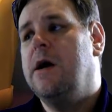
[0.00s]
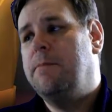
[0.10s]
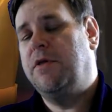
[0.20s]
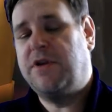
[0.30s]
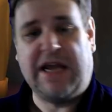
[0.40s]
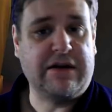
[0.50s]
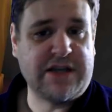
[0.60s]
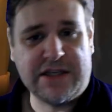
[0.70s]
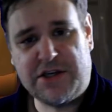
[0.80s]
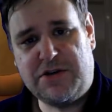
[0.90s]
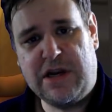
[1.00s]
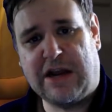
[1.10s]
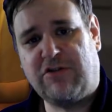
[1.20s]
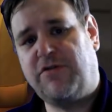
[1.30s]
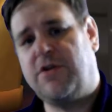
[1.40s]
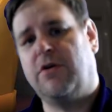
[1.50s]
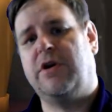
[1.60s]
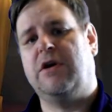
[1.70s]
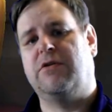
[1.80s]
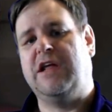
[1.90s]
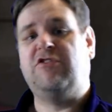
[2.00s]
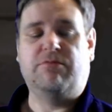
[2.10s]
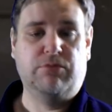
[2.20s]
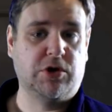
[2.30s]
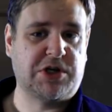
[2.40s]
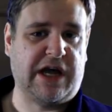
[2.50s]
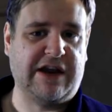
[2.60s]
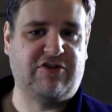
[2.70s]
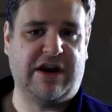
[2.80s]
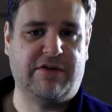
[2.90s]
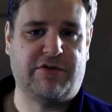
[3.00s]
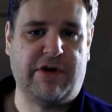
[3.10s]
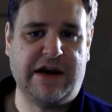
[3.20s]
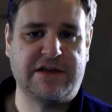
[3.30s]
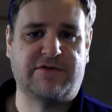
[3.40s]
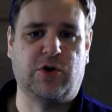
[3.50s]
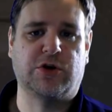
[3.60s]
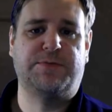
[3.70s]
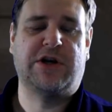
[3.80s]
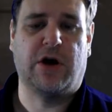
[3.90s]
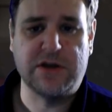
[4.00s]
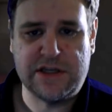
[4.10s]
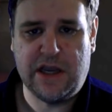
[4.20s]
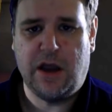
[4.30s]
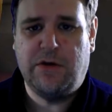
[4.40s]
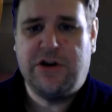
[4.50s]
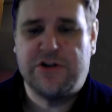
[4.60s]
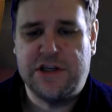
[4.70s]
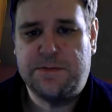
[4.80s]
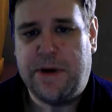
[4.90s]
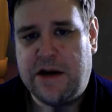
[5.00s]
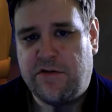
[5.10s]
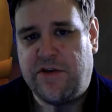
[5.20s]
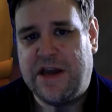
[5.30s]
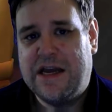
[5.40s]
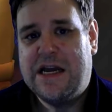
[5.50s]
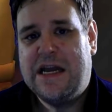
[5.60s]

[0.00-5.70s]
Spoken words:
But the downside to Liadrin's Fury Unleashed, much like Chain of Thrain, is of course because it only does its benefit